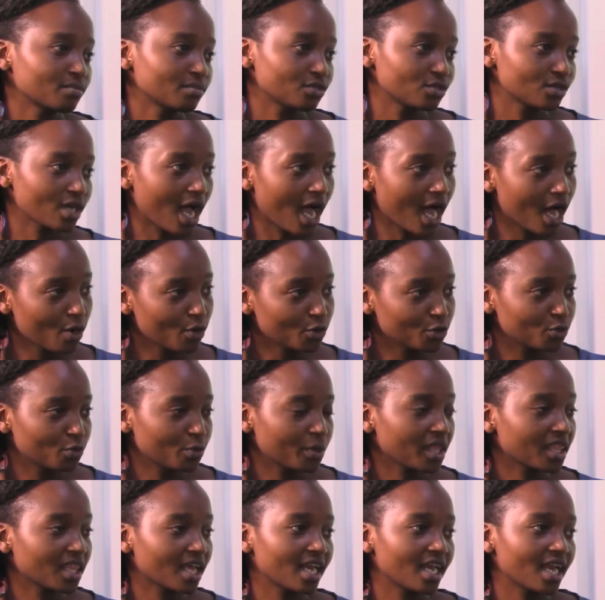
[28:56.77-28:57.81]
How do we
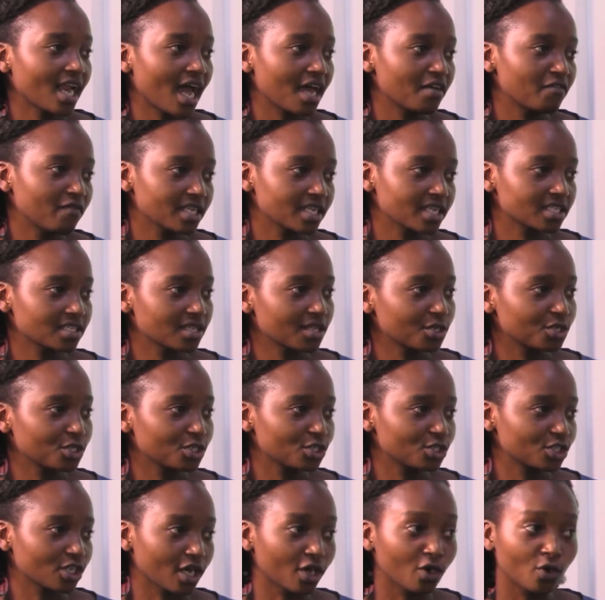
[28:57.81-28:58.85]
then advise the teacher?
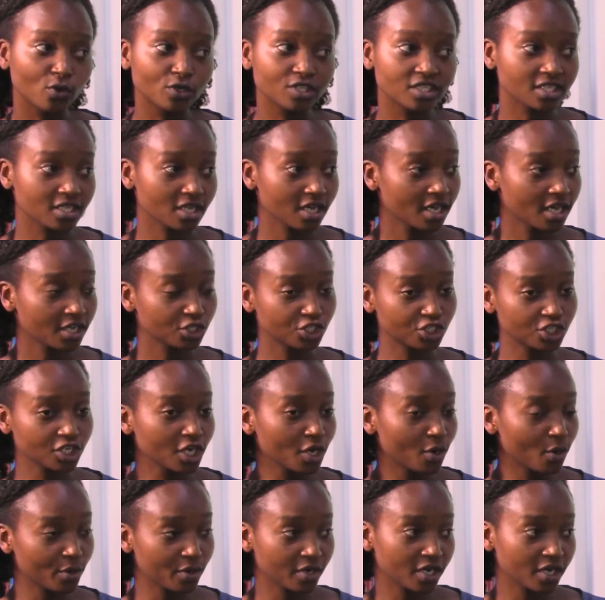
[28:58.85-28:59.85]
Because she or he